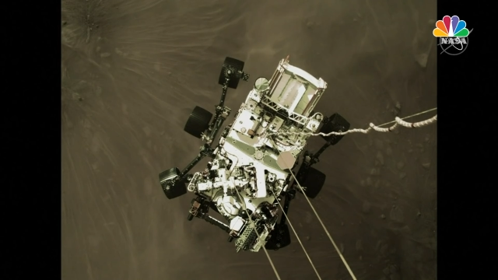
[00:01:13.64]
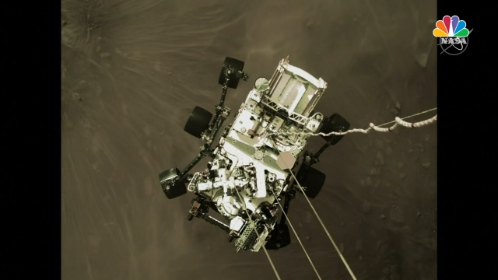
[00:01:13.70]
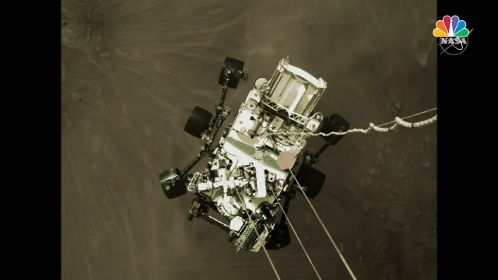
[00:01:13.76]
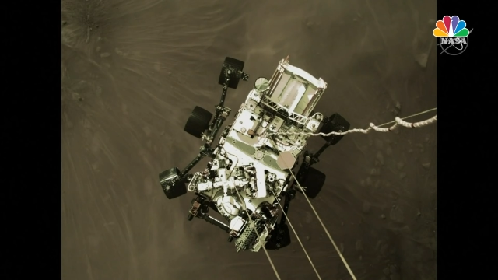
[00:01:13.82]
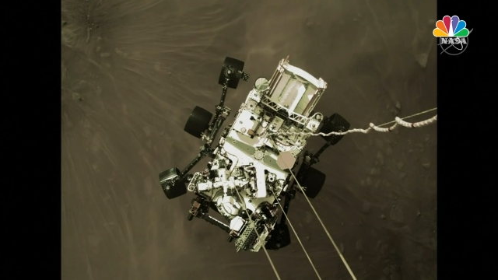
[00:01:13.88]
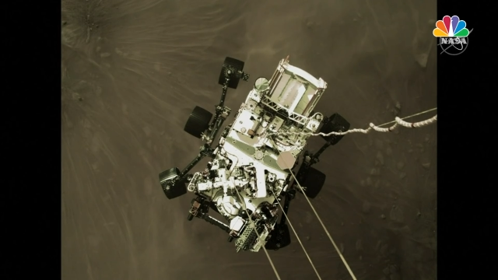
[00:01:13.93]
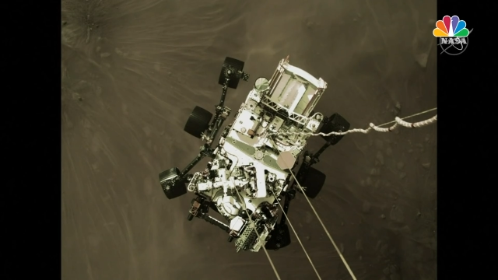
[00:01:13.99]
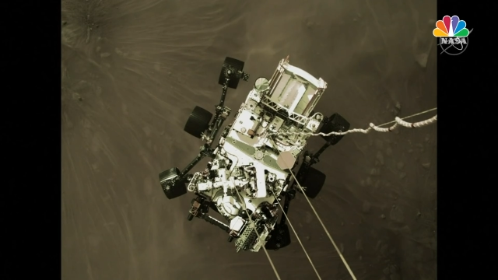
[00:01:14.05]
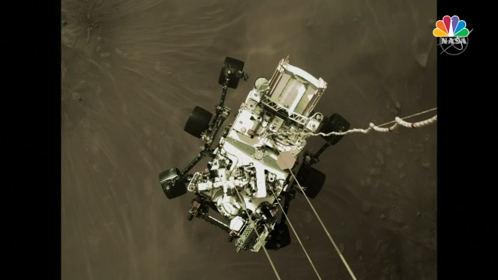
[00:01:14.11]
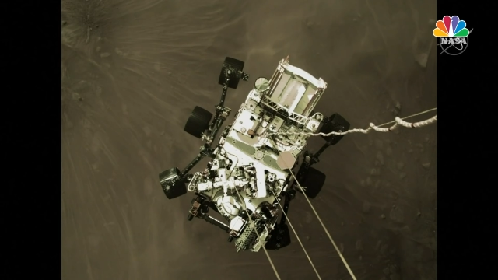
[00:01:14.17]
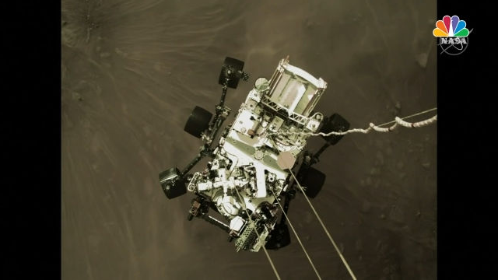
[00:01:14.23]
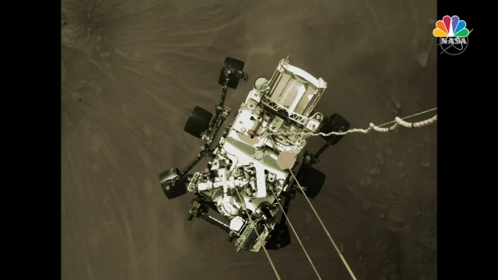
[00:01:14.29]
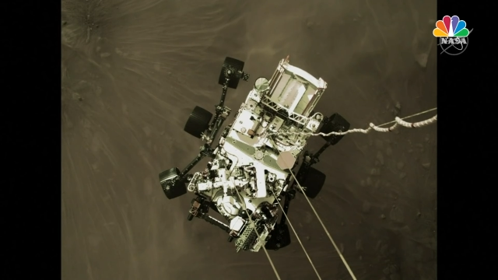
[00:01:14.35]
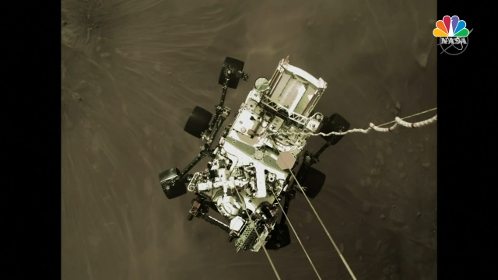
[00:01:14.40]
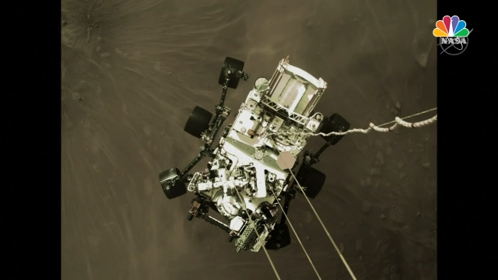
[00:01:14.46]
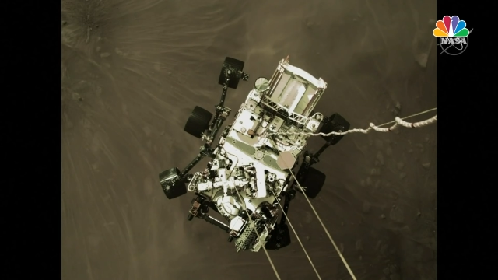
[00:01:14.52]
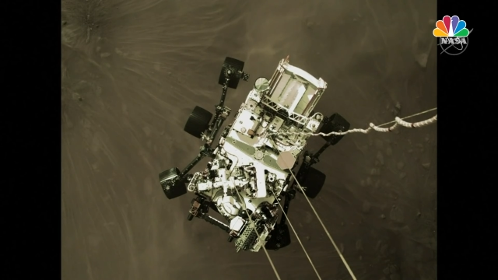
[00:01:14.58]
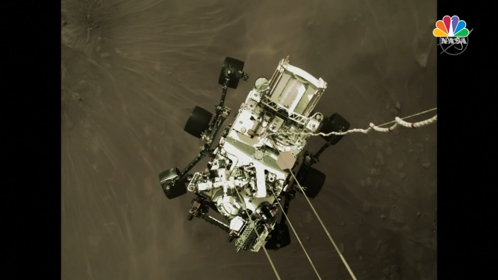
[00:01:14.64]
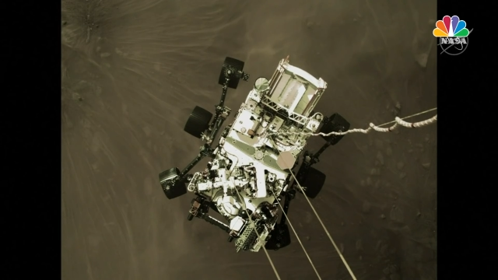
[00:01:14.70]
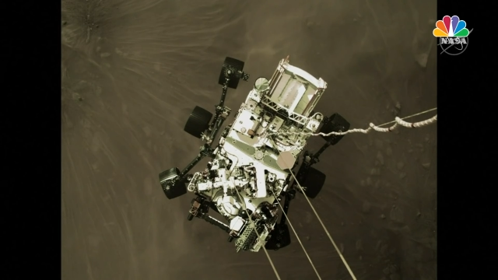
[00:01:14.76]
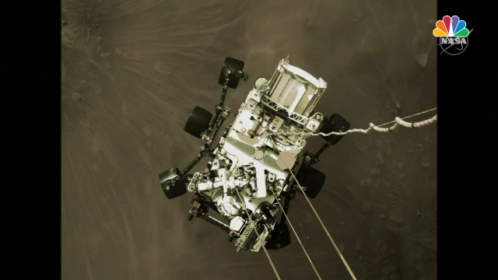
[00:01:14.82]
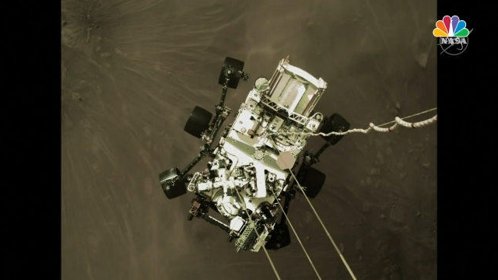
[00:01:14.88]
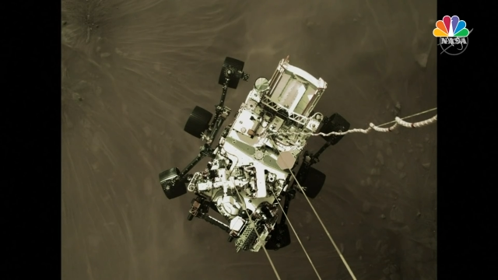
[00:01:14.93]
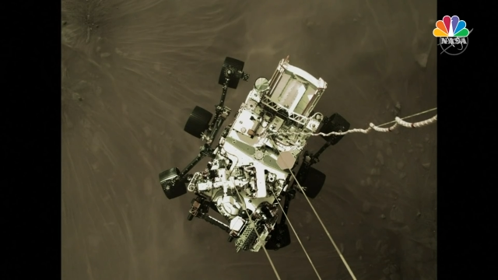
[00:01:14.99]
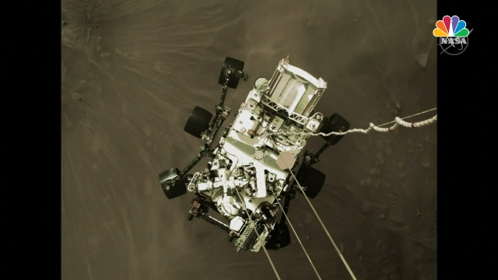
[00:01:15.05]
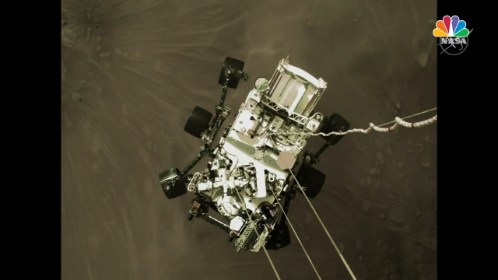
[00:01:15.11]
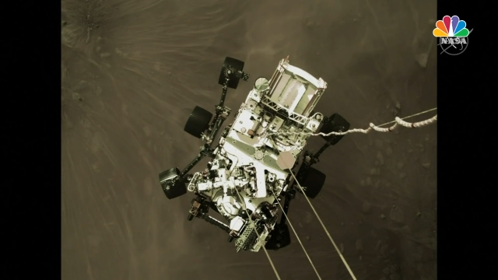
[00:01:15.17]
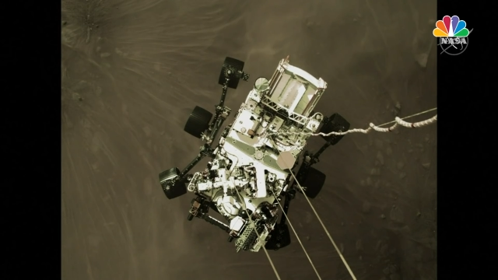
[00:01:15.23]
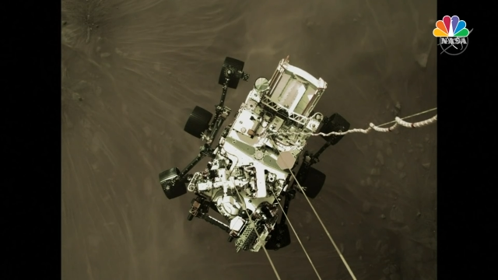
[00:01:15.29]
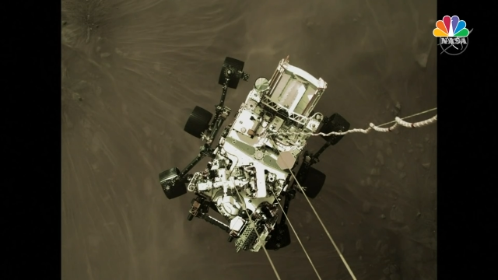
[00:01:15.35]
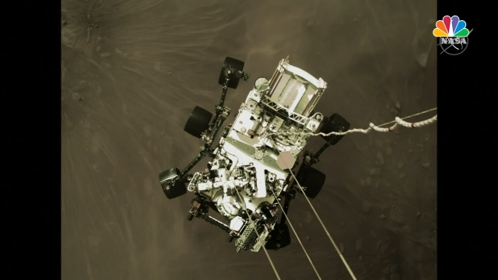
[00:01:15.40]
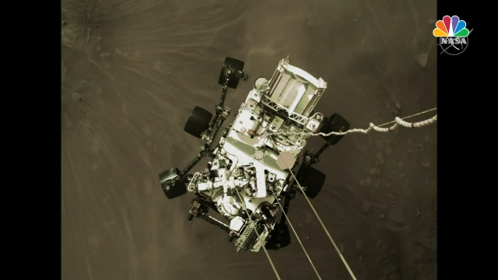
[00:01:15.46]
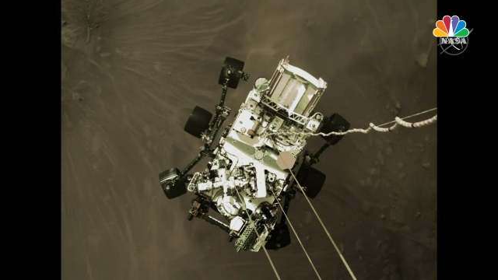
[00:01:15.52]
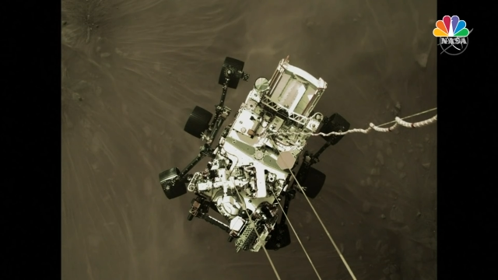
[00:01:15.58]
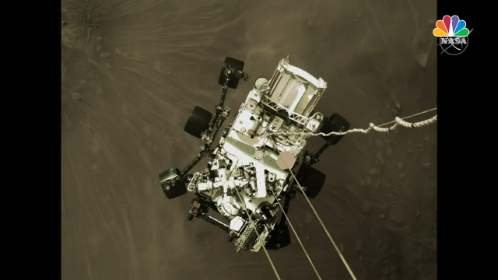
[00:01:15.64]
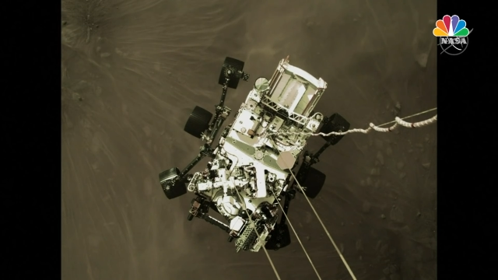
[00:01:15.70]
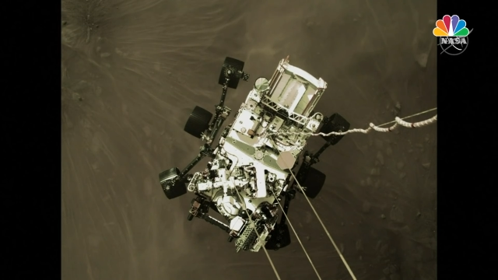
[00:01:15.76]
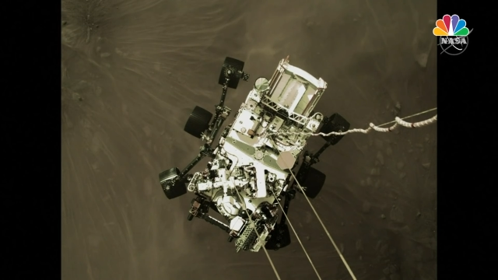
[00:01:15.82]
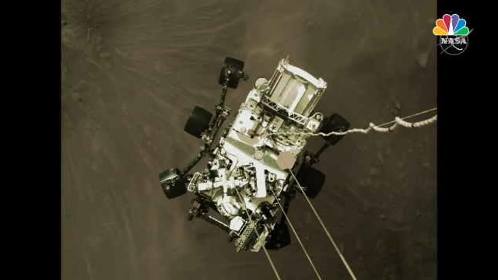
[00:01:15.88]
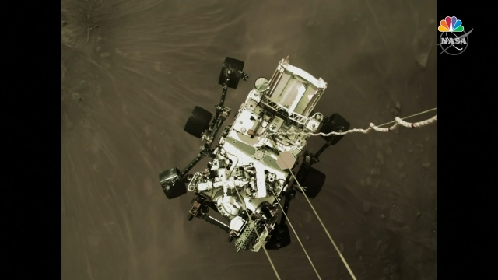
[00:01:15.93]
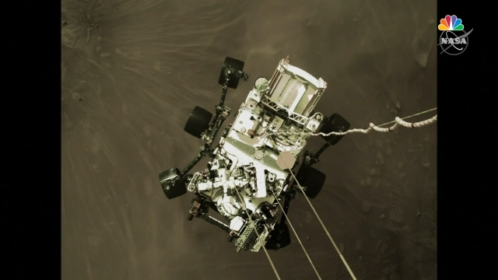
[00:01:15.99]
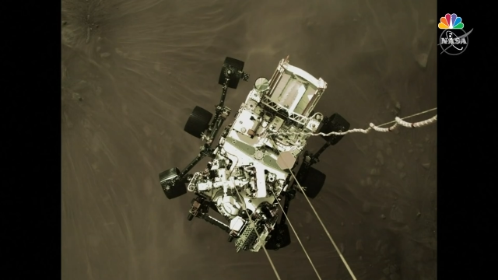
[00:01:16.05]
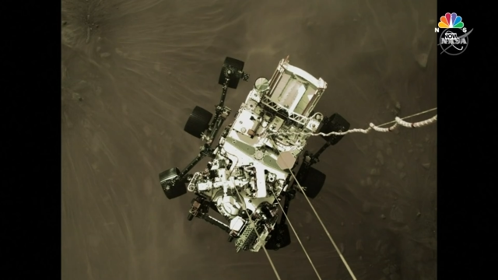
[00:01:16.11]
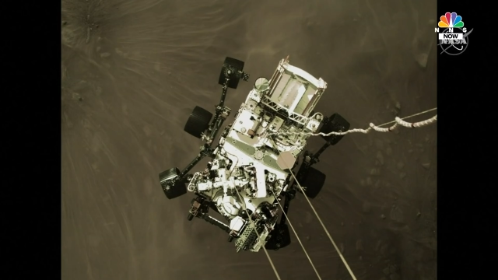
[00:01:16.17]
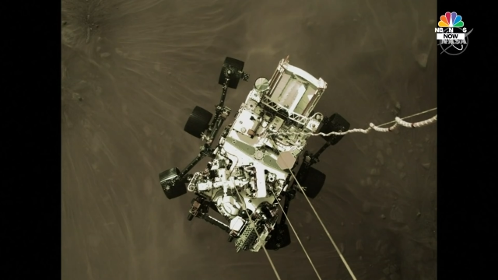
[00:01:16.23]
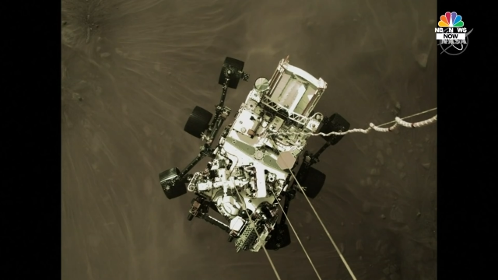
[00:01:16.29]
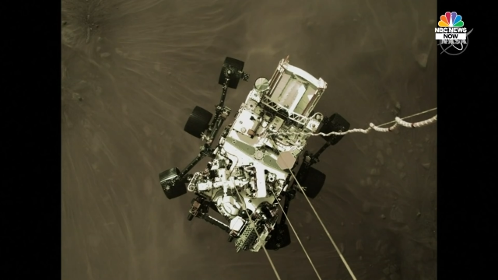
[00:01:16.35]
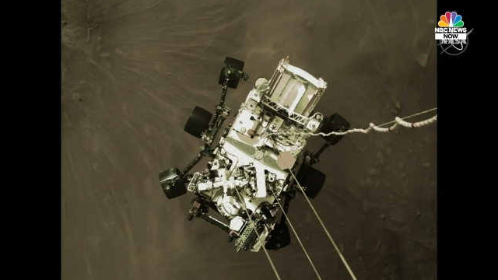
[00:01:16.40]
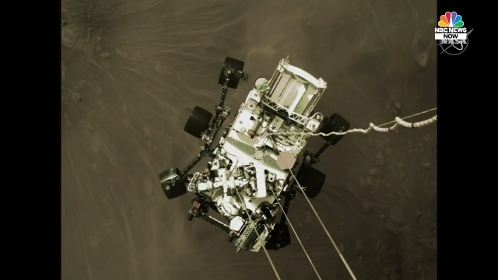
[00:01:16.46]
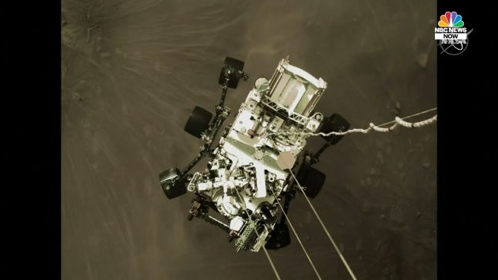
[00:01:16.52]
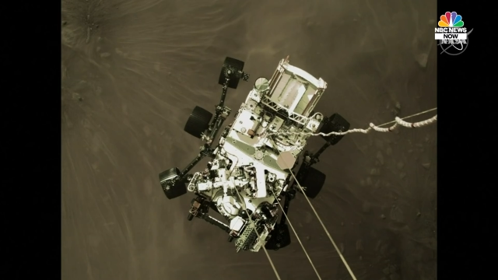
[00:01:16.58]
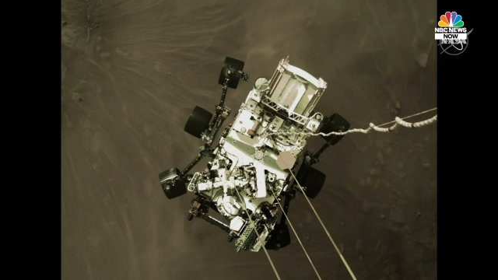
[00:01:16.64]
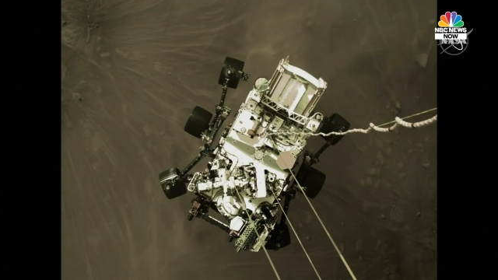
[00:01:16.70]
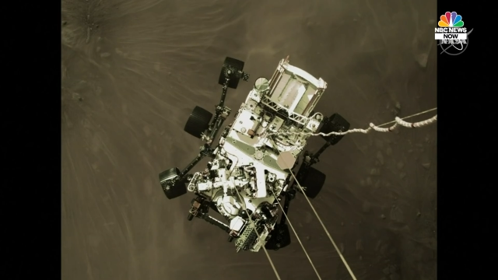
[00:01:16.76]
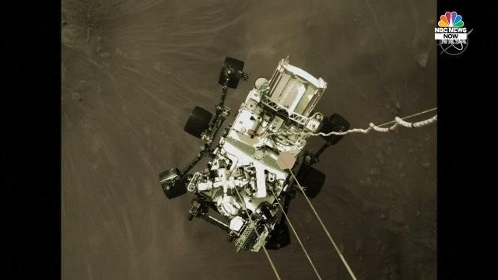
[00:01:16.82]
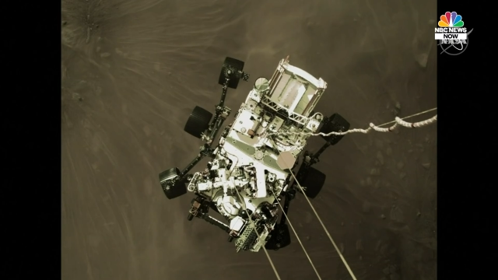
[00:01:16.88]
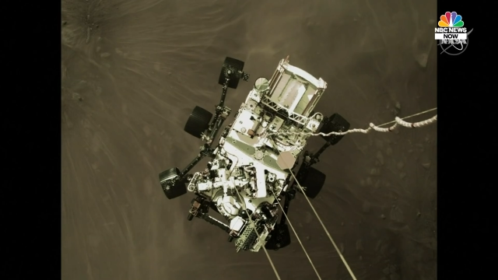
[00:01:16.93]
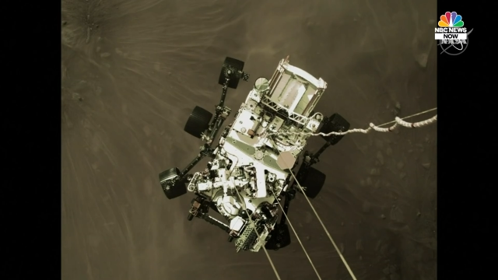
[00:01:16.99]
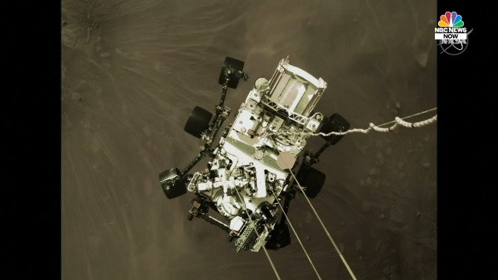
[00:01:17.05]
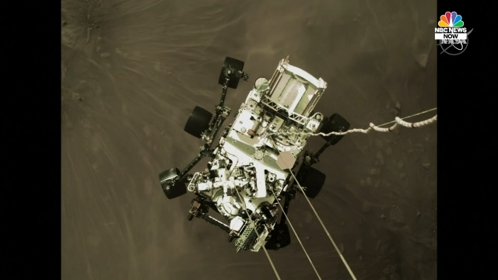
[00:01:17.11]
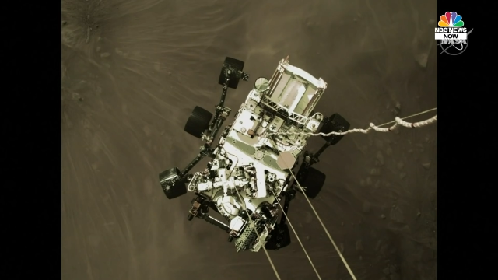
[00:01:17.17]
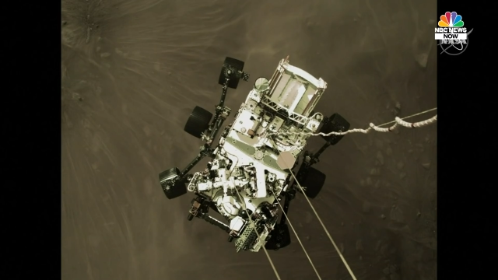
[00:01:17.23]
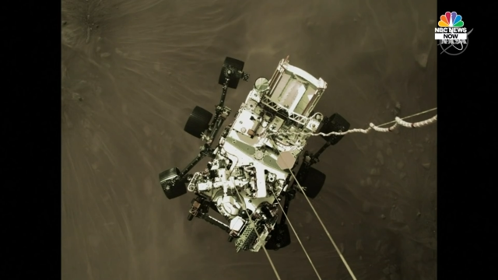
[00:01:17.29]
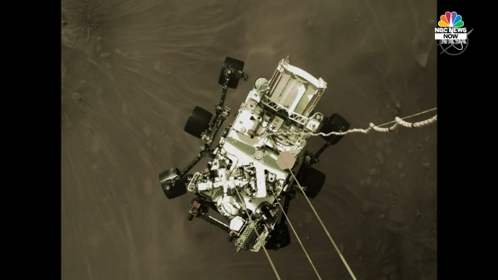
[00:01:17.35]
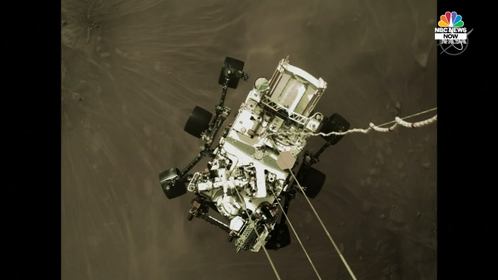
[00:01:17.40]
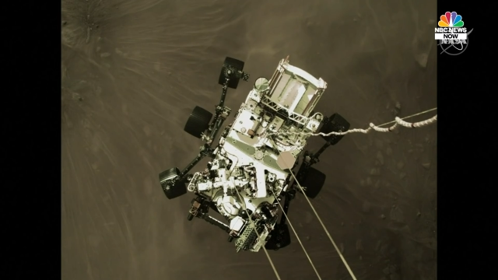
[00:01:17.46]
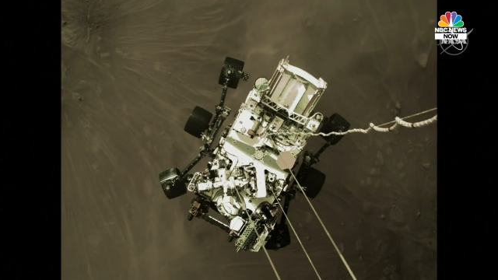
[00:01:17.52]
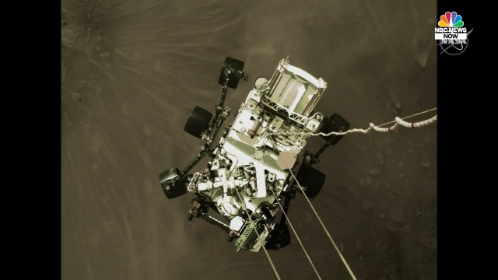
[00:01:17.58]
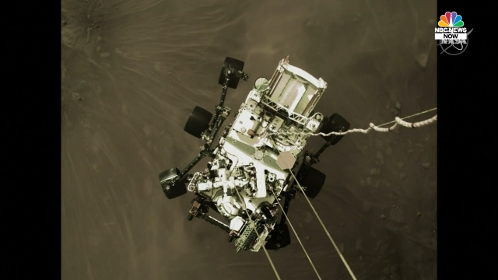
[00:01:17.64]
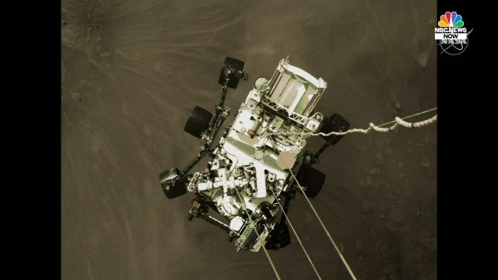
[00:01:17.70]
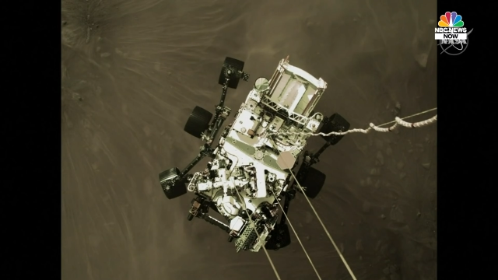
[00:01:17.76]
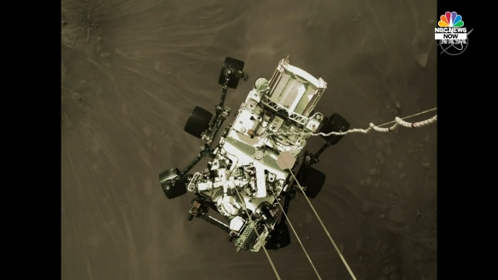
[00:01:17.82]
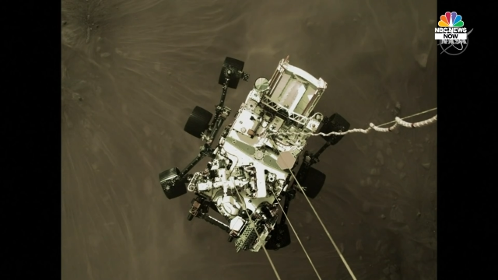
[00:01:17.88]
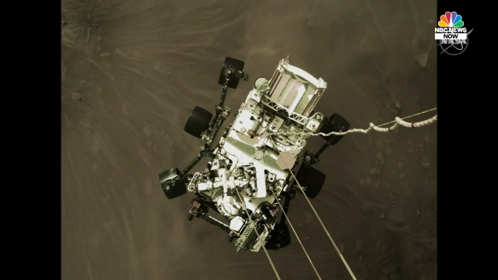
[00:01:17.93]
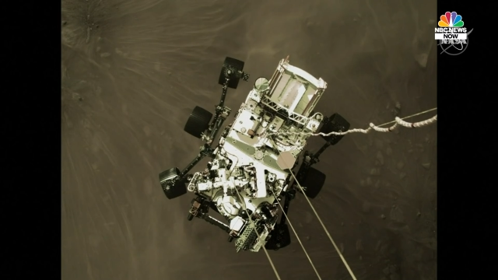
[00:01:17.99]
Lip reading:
No face is visible, so there are no lips to read.